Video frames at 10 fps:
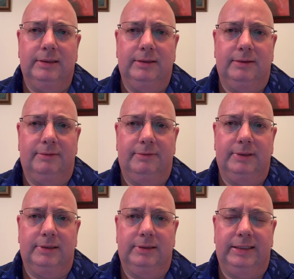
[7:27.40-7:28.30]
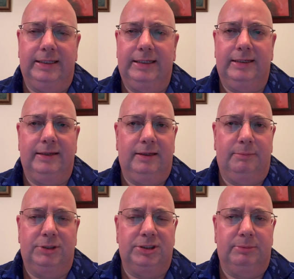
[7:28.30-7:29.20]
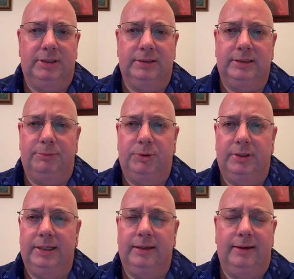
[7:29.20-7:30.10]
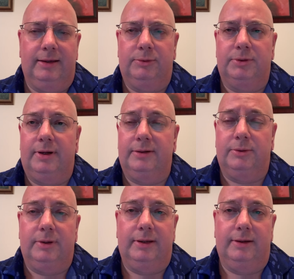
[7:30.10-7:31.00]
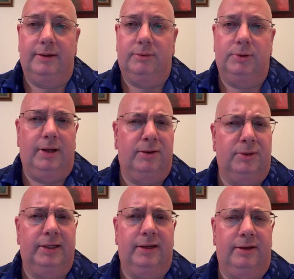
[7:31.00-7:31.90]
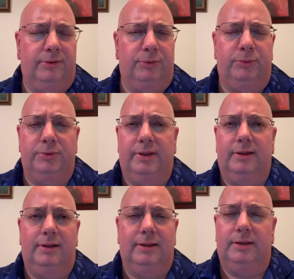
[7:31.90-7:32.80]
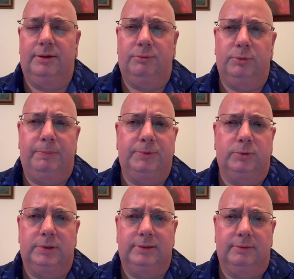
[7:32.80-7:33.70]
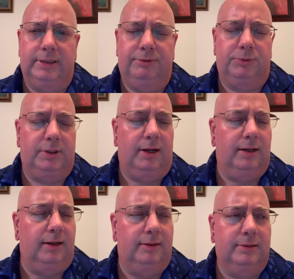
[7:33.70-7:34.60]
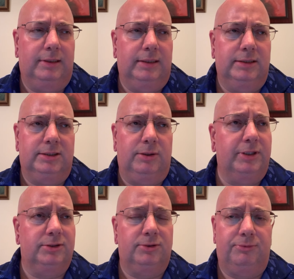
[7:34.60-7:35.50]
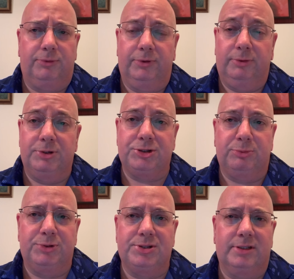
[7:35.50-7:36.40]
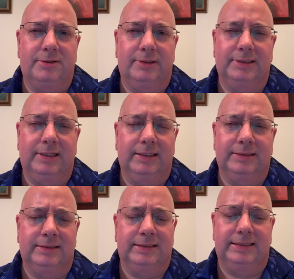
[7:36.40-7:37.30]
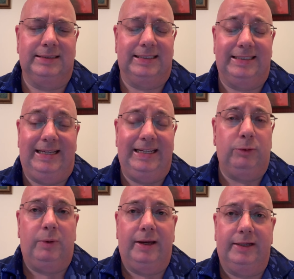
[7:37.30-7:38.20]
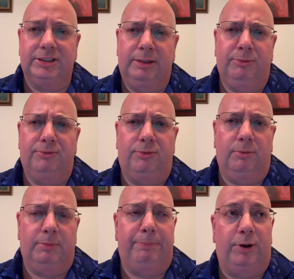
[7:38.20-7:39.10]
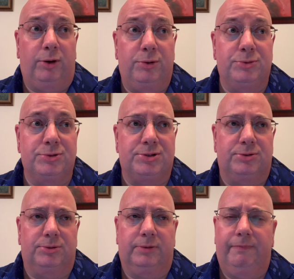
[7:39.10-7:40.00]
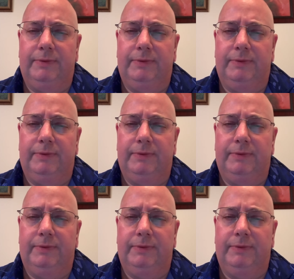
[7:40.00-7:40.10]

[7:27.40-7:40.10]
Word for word: of the Digha Nikaya, Majjhima, Samyutta Nikaya, Anguttara Nikaya, Khuddaka Nikaya, Udana, Irivutaka, so on and so forth, the original pre-sectarian text, is in any way, shape, or form opposed to